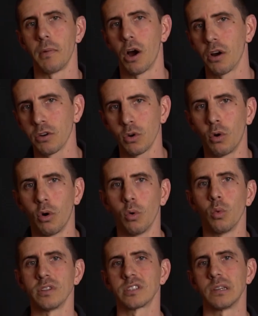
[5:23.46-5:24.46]
Our goal
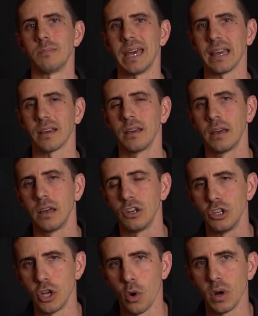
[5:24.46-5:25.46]
was to make
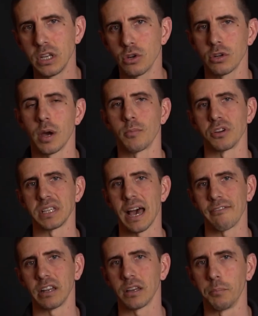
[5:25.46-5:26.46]
knowing your numbers,
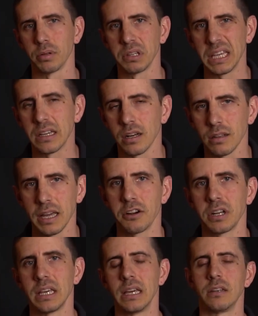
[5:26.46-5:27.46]
having complete
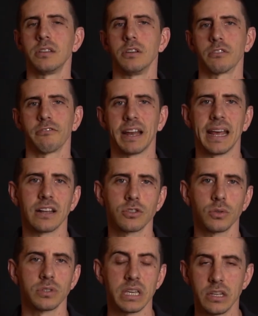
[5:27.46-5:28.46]
clarity into your
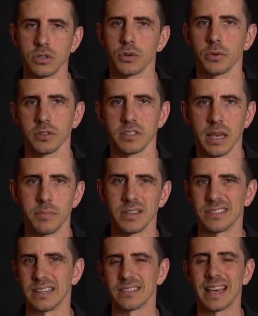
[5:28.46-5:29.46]
financials in your real estate
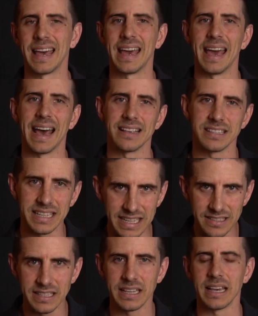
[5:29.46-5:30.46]
business as
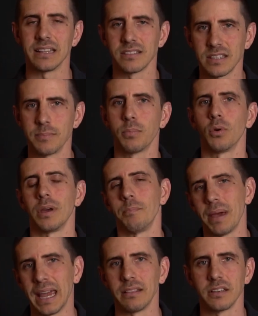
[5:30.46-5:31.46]
easy and simple
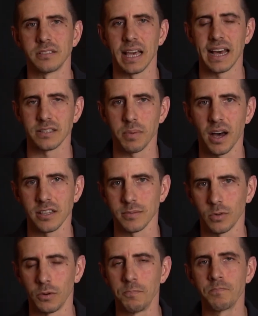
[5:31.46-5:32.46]
and painless as
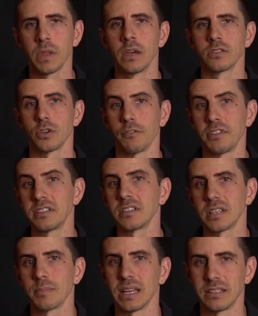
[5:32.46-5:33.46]
possible. So if this
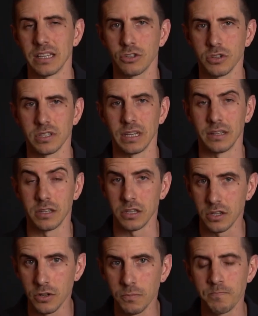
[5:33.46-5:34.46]
is something that's interesting to
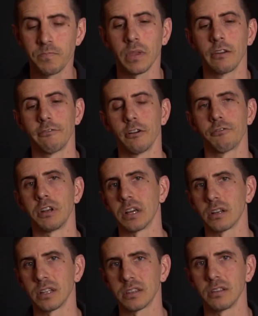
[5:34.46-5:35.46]
you, feel free to
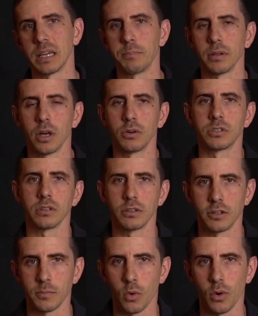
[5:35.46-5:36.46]
click the link below to
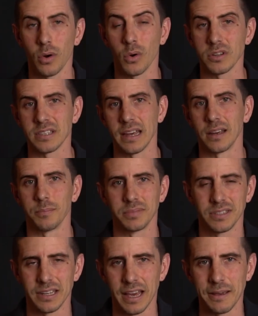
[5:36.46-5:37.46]
learn more or sign
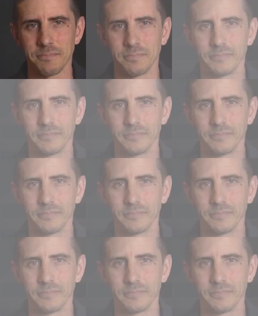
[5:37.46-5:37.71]
up today.